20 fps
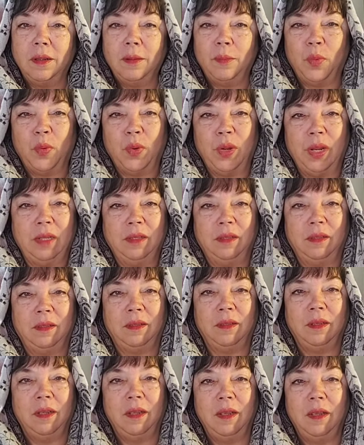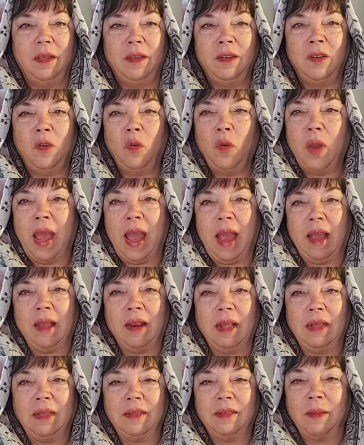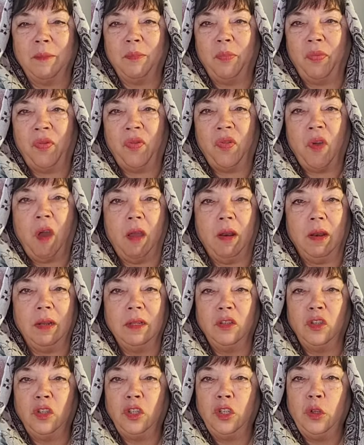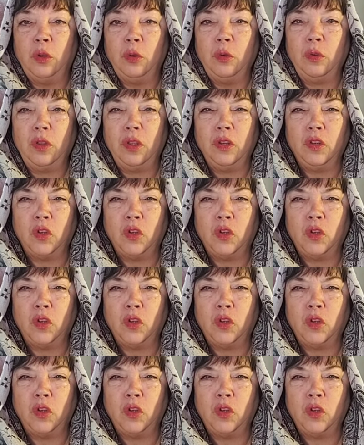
Prince, don't act like some thoughtless youth.